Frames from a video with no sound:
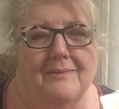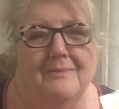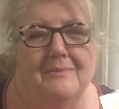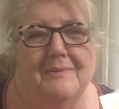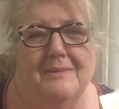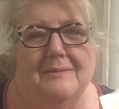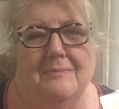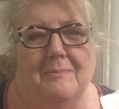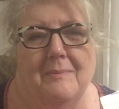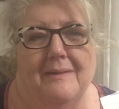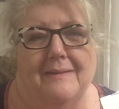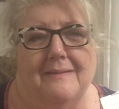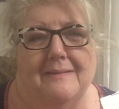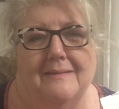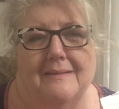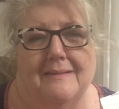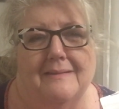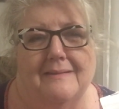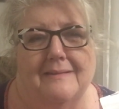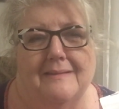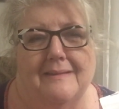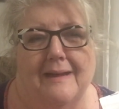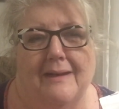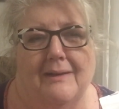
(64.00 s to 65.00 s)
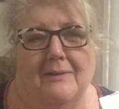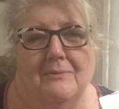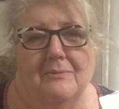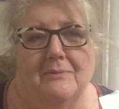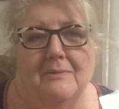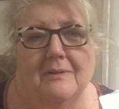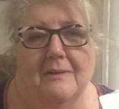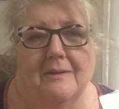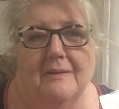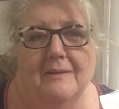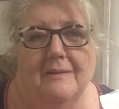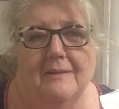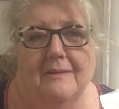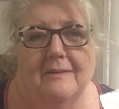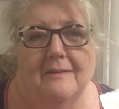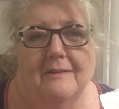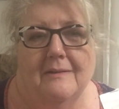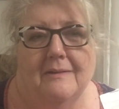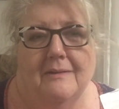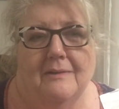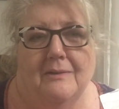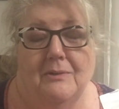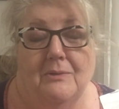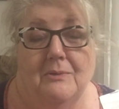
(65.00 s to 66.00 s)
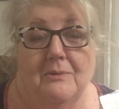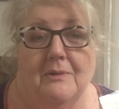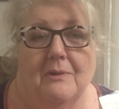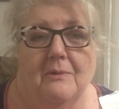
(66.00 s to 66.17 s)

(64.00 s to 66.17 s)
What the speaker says: Always makes it sound, you